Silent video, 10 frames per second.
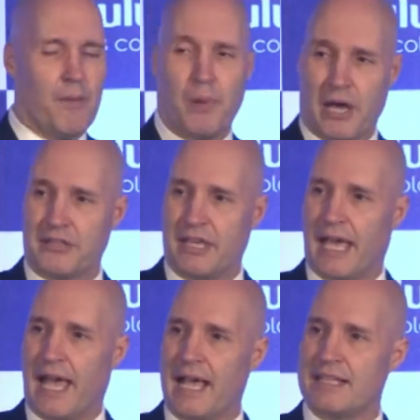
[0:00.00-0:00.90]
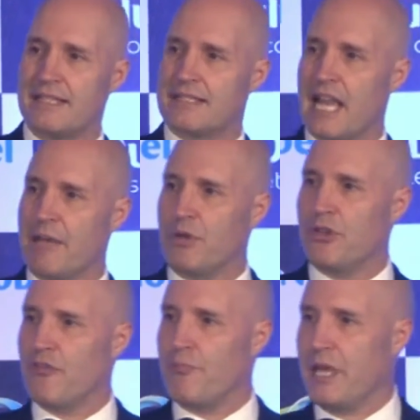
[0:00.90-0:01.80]
But it has this
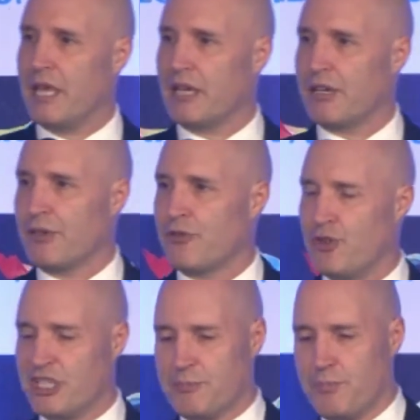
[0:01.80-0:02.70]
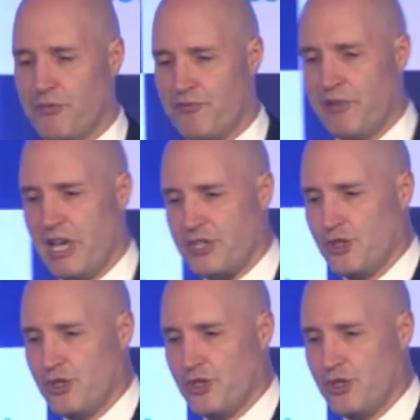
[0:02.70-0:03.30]
element of being crisp and fresh,